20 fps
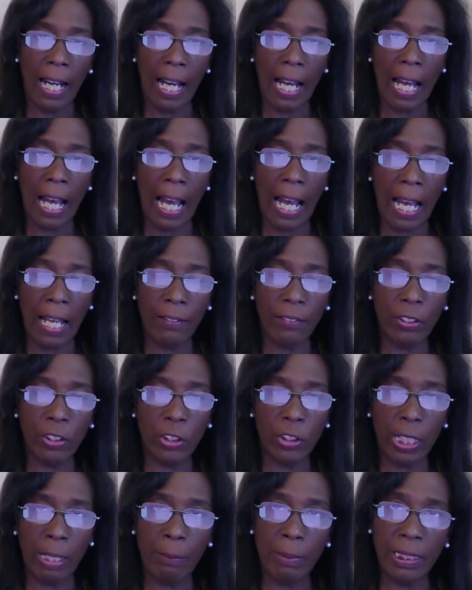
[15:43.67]
And the
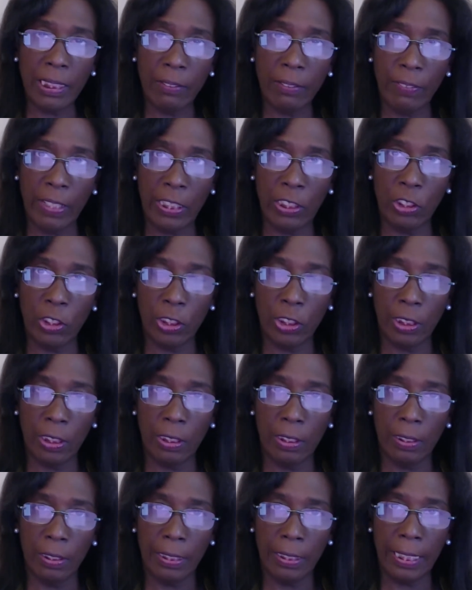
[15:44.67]
GM
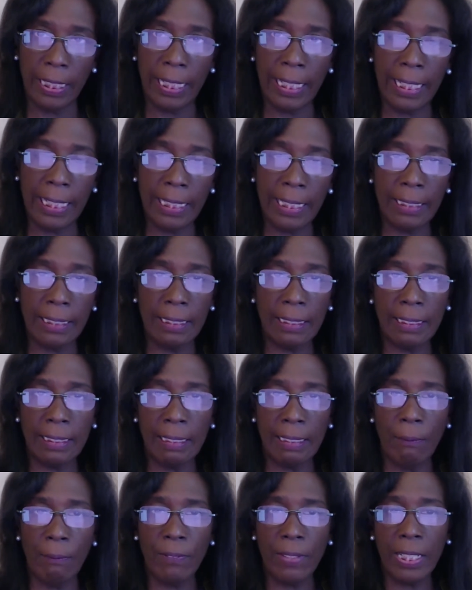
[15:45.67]
intervention is
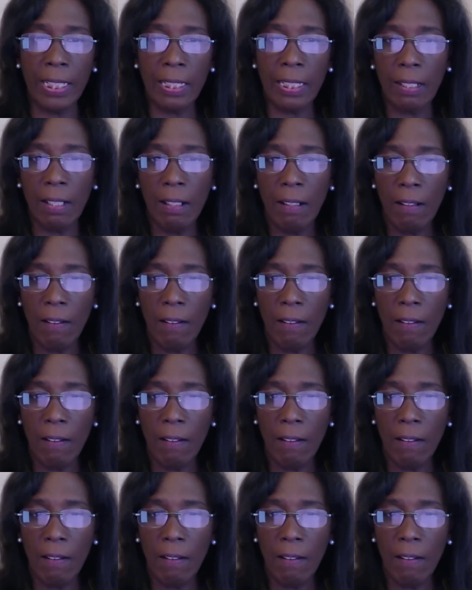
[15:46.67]
something